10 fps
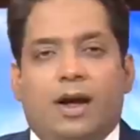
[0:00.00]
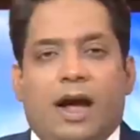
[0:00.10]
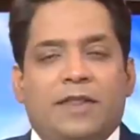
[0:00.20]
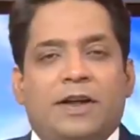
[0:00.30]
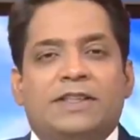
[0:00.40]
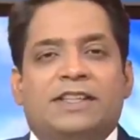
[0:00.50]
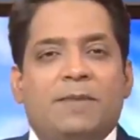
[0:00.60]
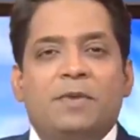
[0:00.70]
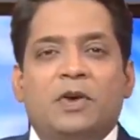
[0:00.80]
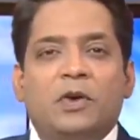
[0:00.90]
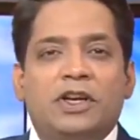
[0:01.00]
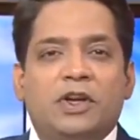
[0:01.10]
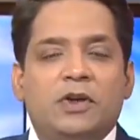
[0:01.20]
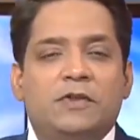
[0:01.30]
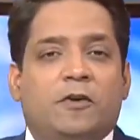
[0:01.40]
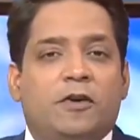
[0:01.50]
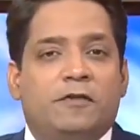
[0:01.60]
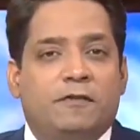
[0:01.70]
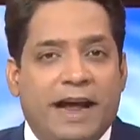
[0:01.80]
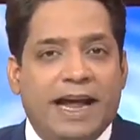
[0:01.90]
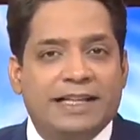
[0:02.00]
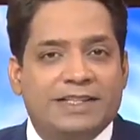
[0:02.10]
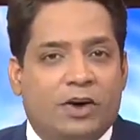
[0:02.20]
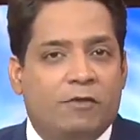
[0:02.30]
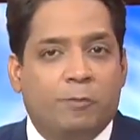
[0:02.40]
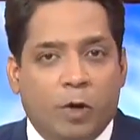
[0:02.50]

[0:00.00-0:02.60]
And there is some good news for fans of